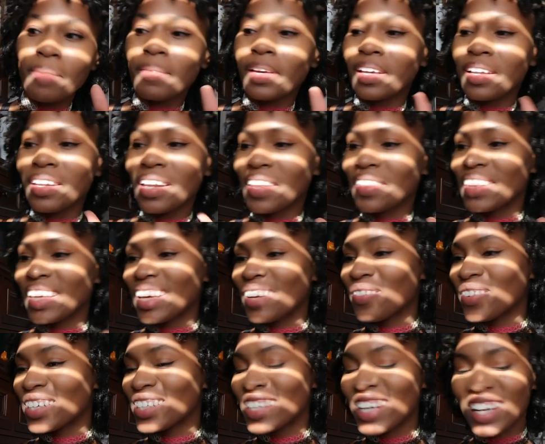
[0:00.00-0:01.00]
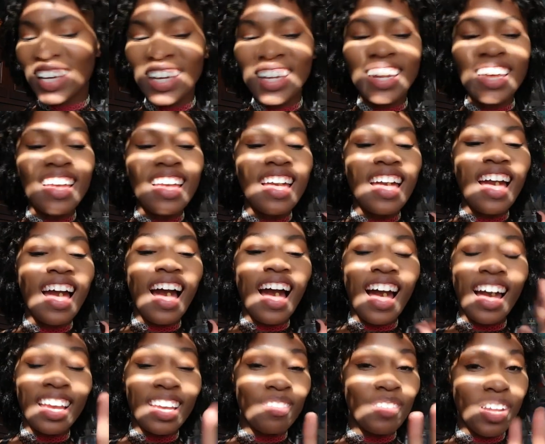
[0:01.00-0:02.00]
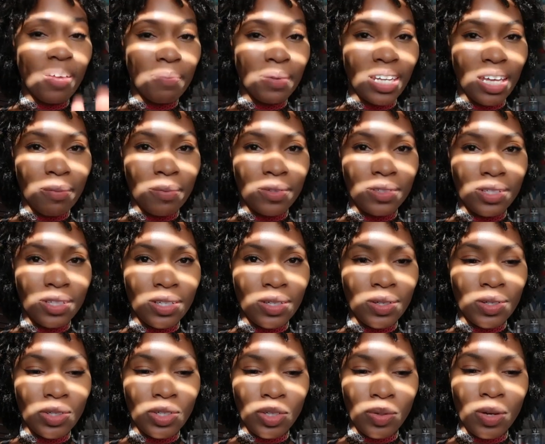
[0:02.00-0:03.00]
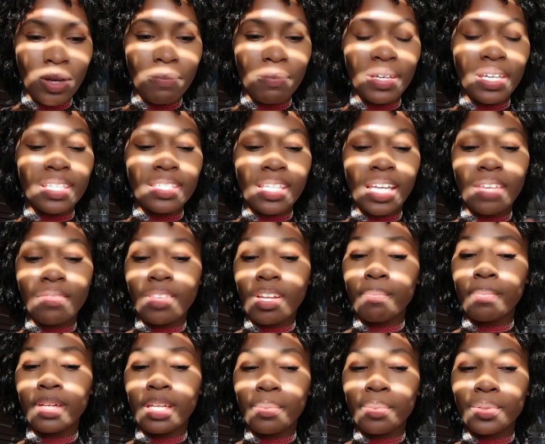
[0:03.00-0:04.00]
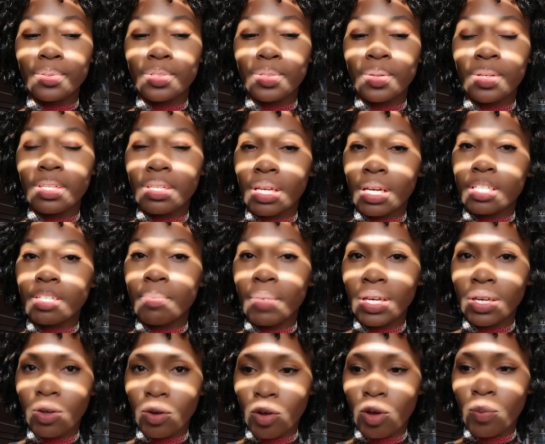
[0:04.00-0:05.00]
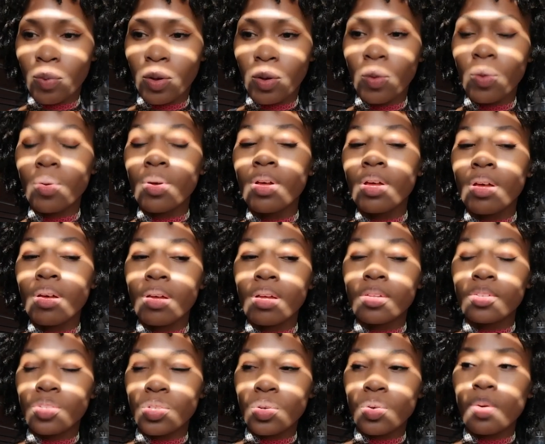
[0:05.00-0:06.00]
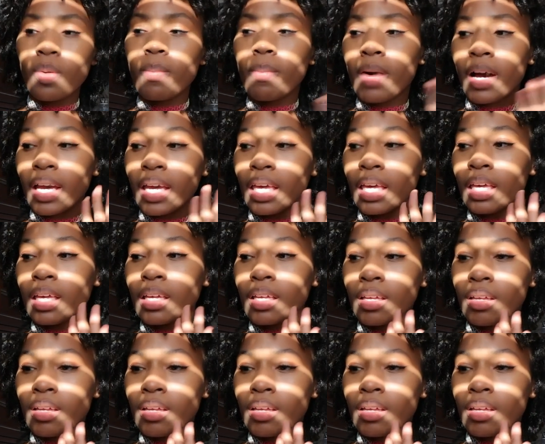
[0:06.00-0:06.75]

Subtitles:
I cannot think for a second. I have not been able to do it because I have not been able to connect my Kobo to my